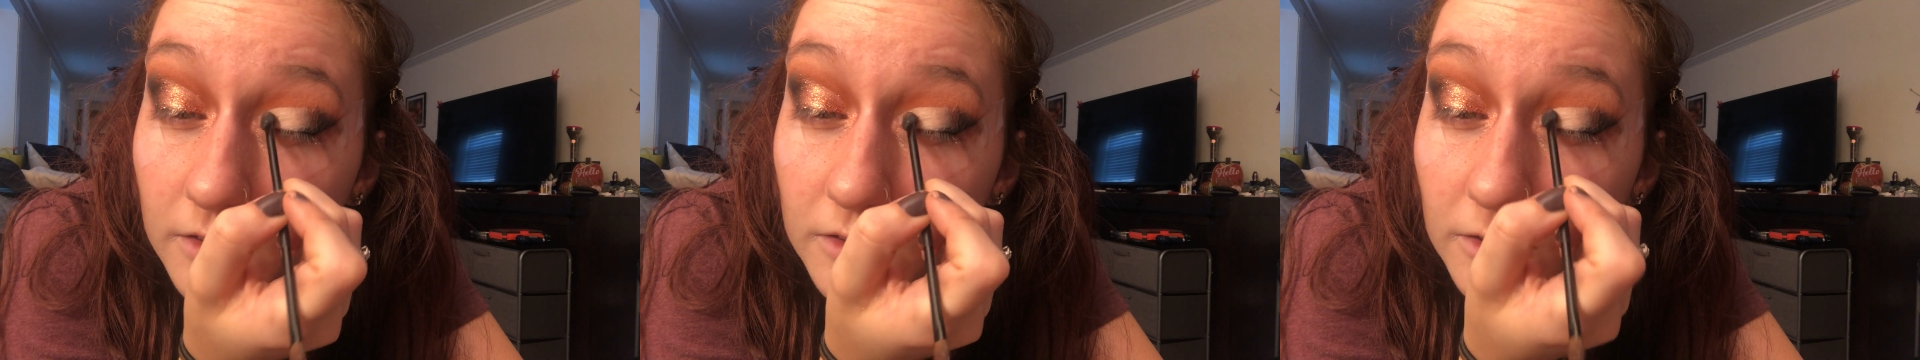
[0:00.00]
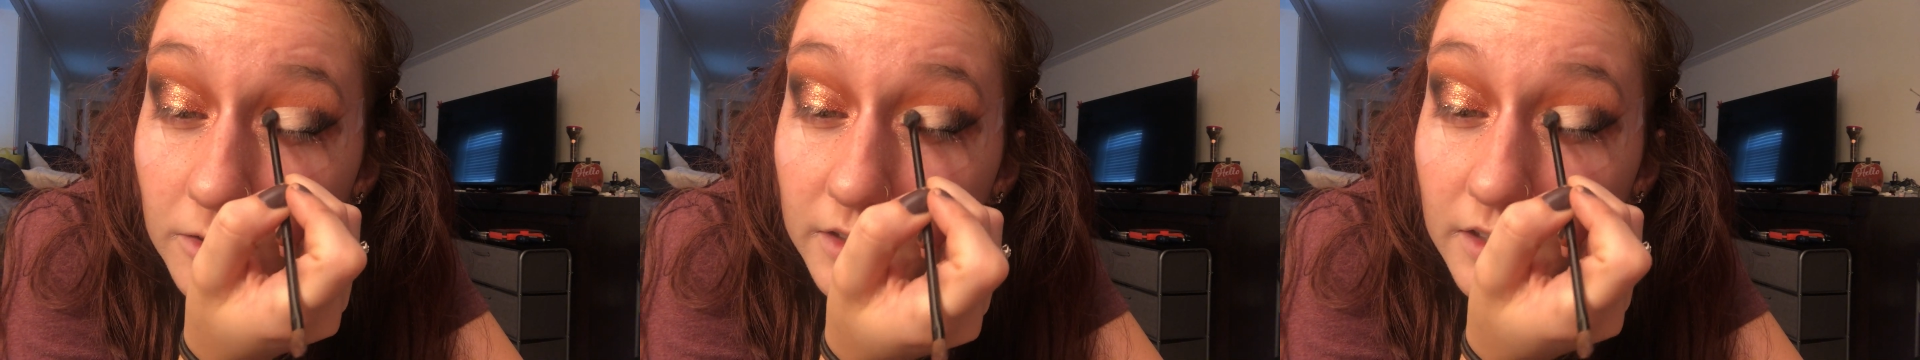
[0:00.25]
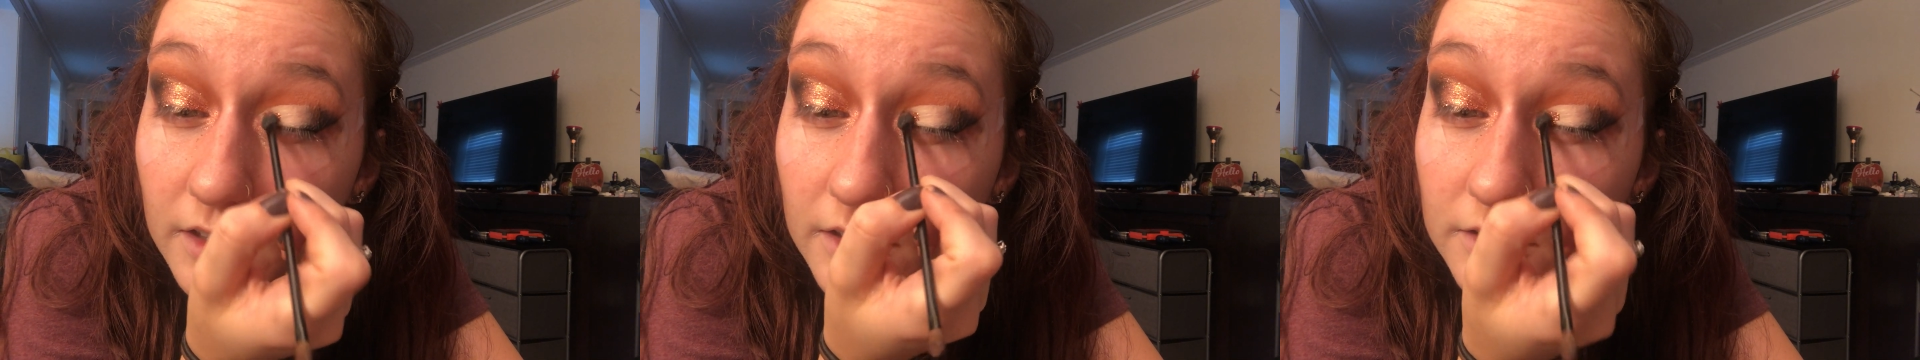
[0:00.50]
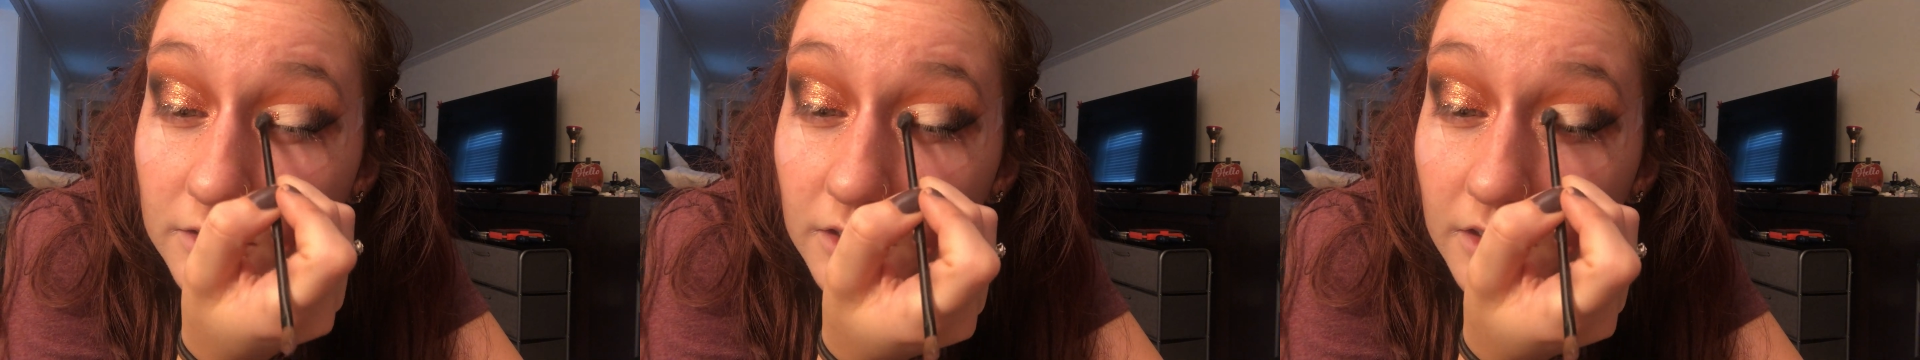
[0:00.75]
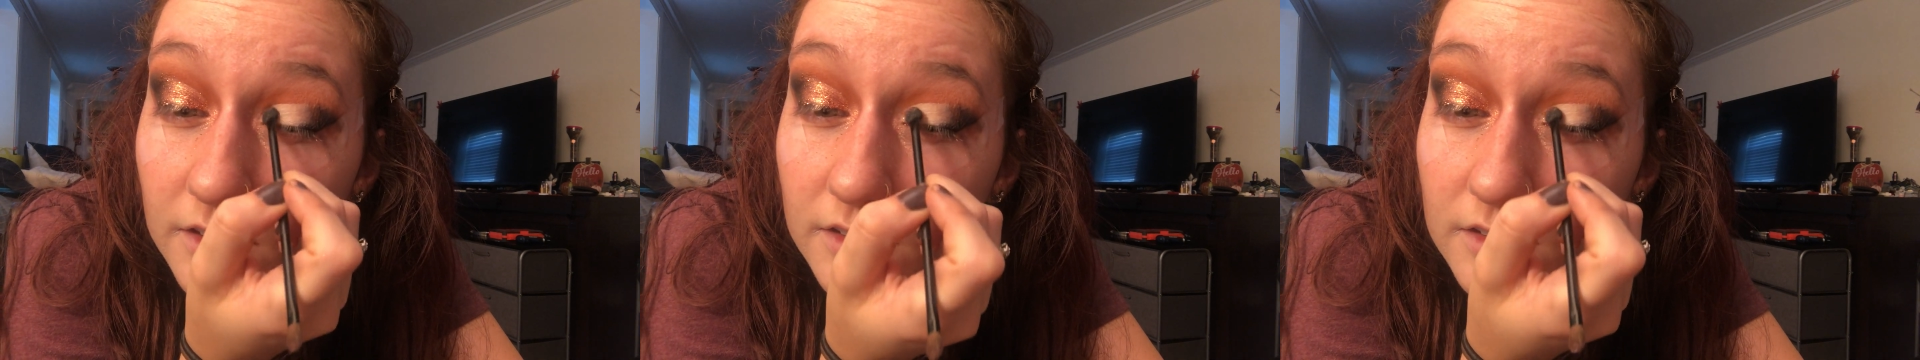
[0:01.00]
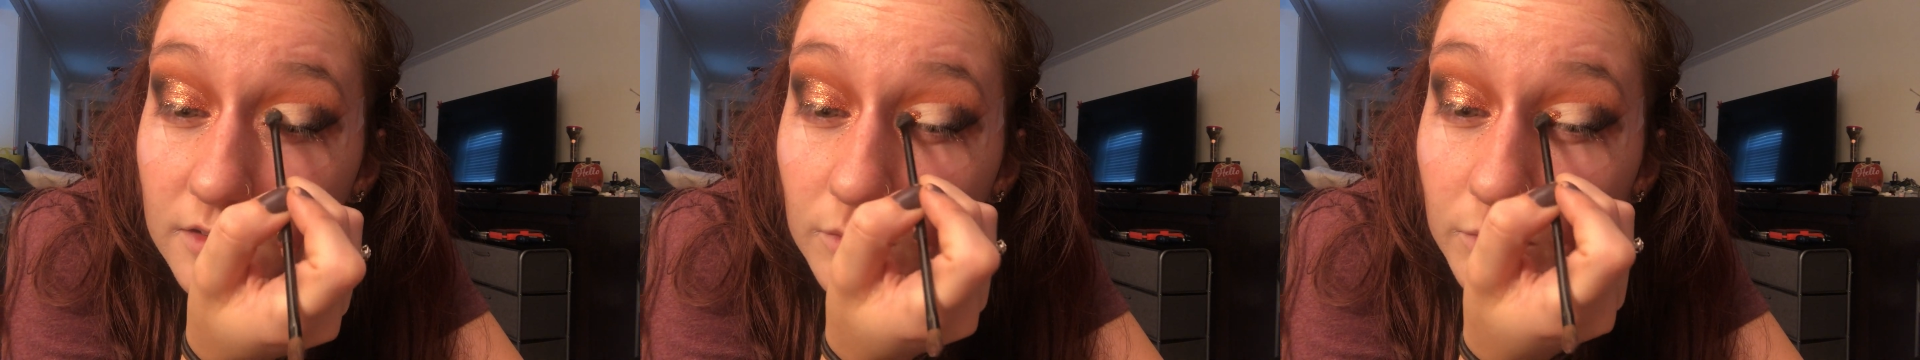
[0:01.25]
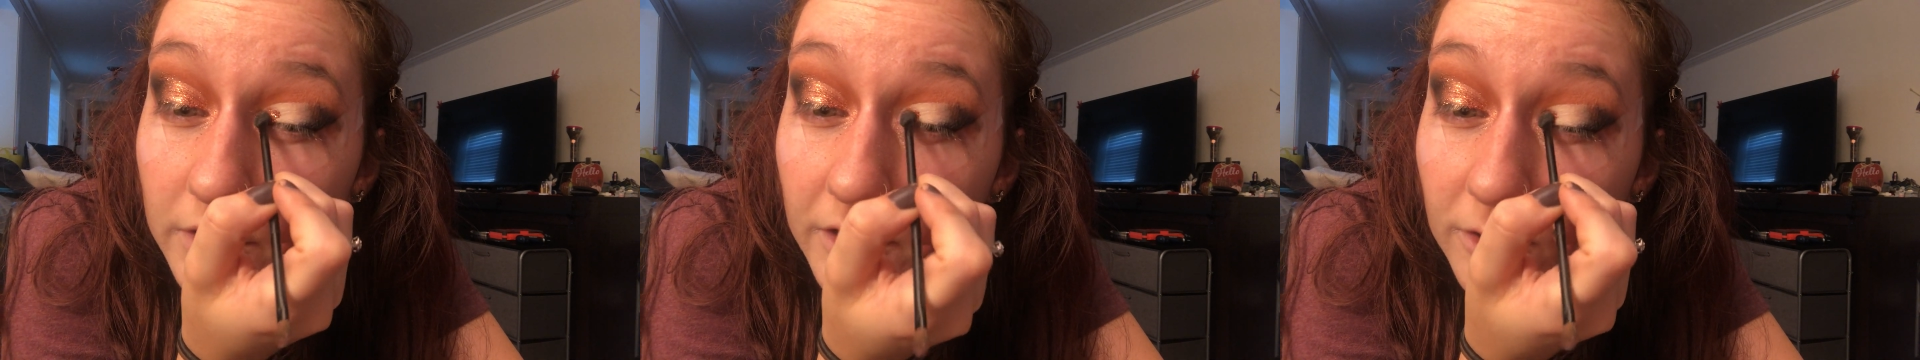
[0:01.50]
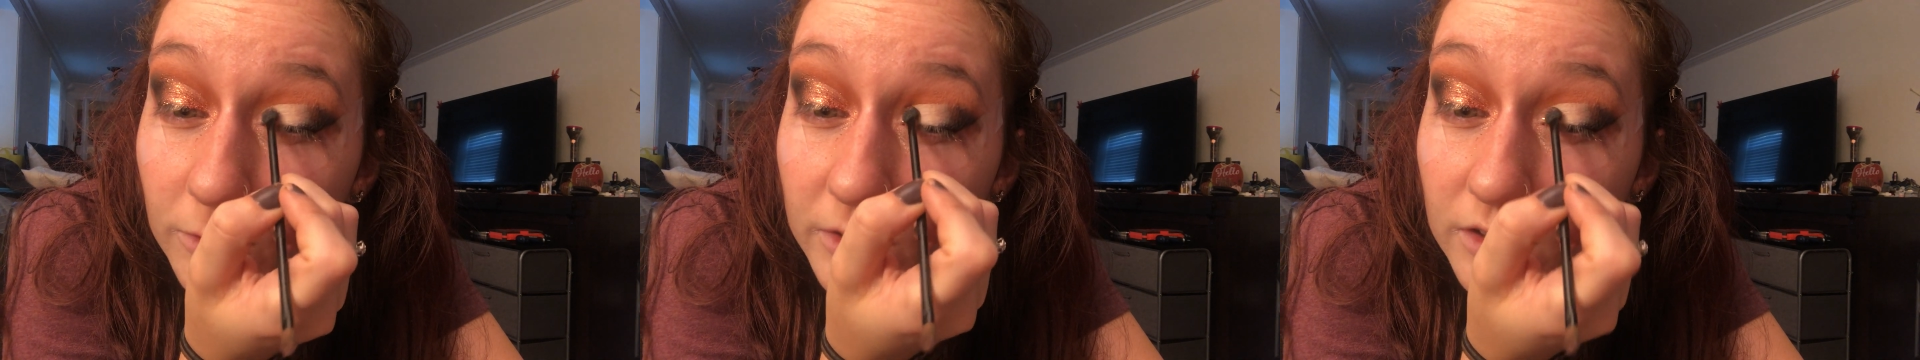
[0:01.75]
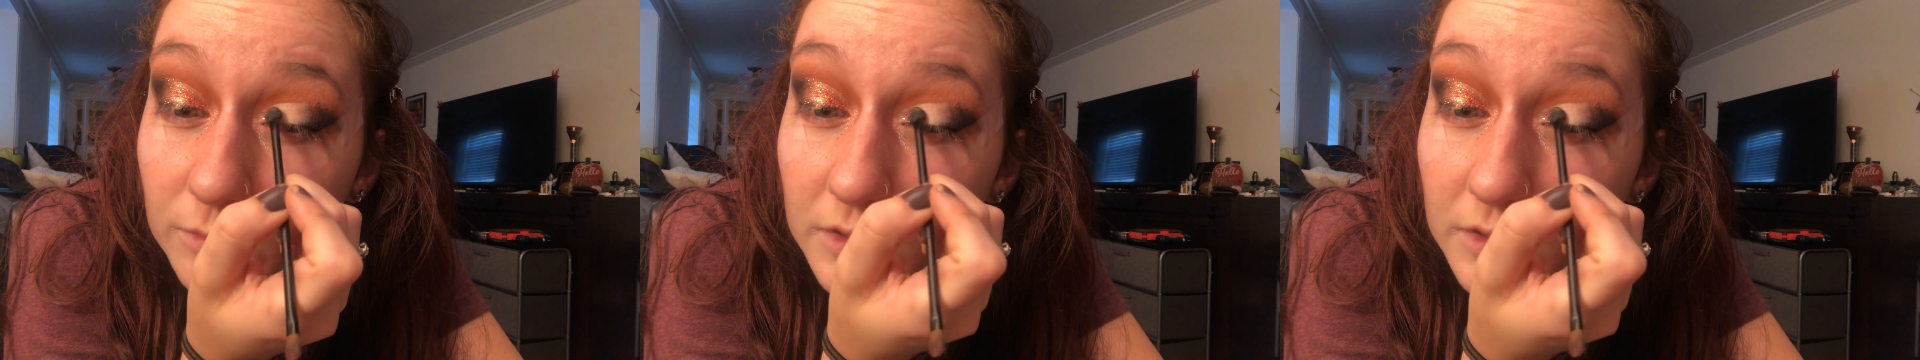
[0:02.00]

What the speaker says: So yeah, just bear with